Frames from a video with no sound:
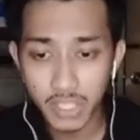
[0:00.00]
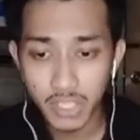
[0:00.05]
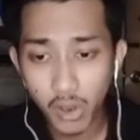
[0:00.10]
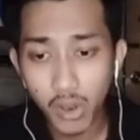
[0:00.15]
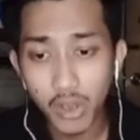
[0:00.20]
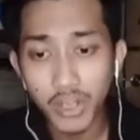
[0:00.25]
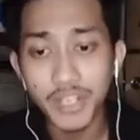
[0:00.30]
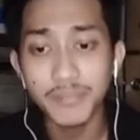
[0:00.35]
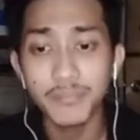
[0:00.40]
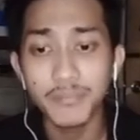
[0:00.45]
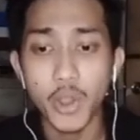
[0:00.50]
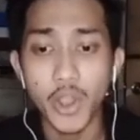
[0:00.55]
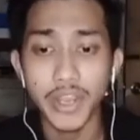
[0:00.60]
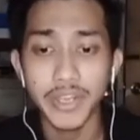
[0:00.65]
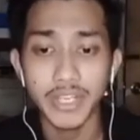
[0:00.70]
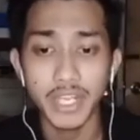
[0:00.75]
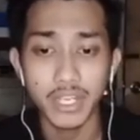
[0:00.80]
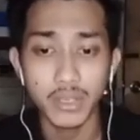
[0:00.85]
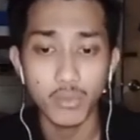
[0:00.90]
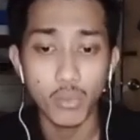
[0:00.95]
order
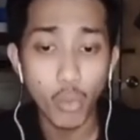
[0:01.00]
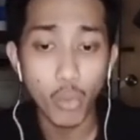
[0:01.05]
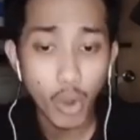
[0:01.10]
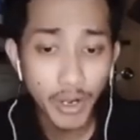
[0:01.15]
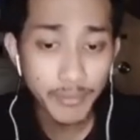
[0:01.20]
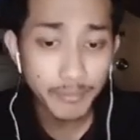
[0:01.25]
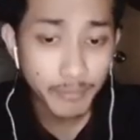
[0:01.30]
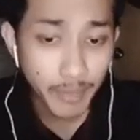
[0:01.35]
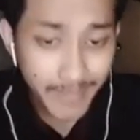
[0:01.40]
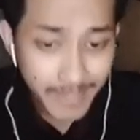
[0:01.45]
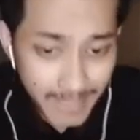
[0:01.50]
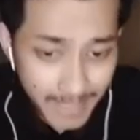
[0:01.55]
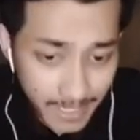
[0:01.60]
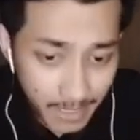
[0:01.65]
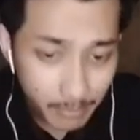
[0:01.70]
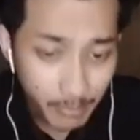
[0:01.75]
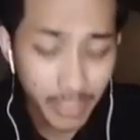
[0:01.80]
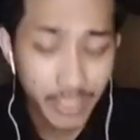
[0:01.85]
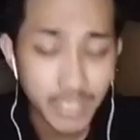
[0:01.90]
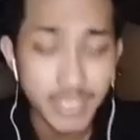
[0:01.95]
point that one
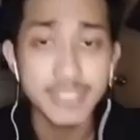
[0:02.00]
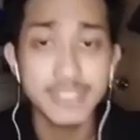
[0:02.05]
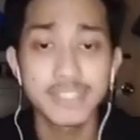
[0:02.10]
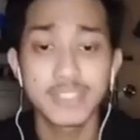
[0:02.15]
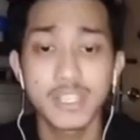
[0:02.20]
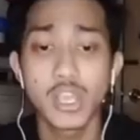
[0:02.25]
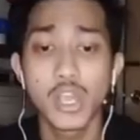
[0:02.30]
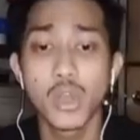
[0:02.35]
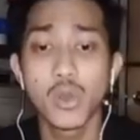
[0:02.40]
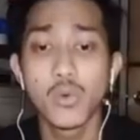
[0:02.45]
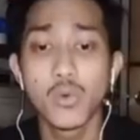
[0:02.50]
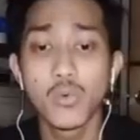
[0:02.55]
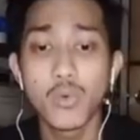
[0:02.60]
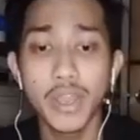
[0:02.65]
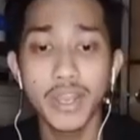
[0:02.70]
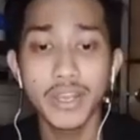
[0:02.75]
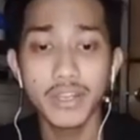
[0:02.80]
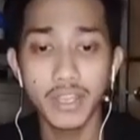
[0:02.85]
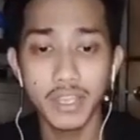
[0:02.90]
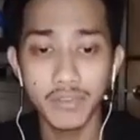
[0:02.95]
buying manages
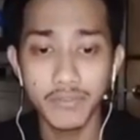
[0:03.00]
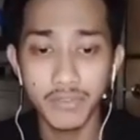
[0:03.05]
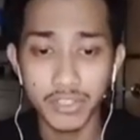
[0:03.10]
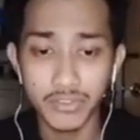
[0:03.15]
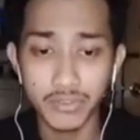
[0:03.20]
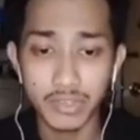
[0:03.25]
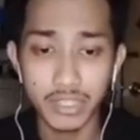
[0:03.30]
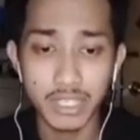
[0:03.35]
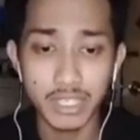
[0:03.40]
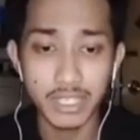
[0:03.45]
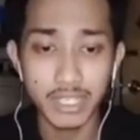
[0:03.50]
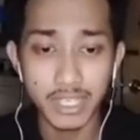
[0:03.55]
when inventory